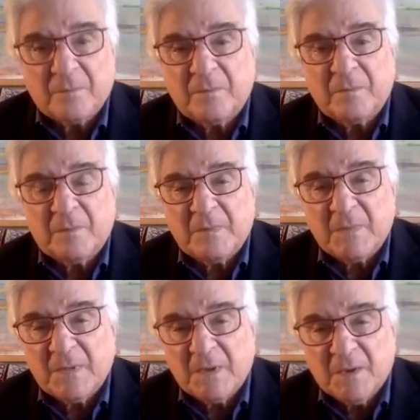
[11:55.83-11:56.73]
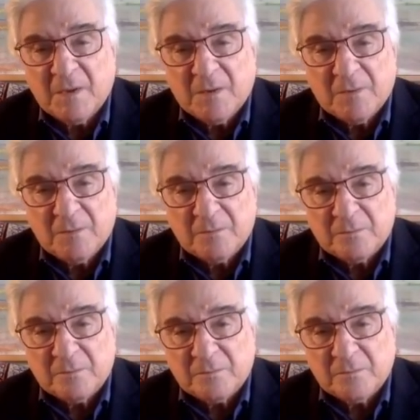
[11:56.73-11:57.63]

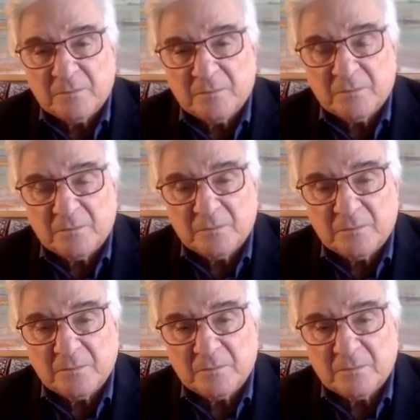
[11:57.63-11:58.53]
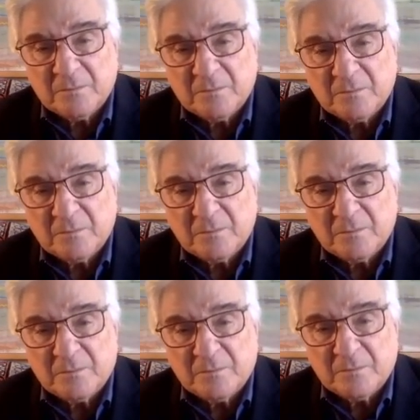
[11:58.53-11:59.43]

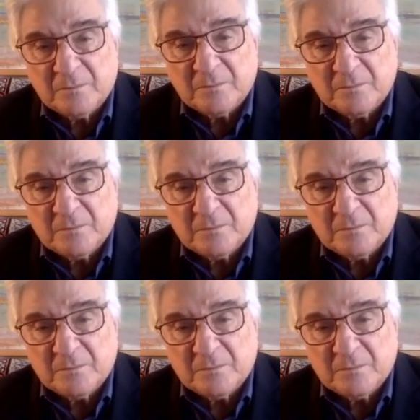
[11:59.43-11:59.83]
No words are spoken by the person on screen.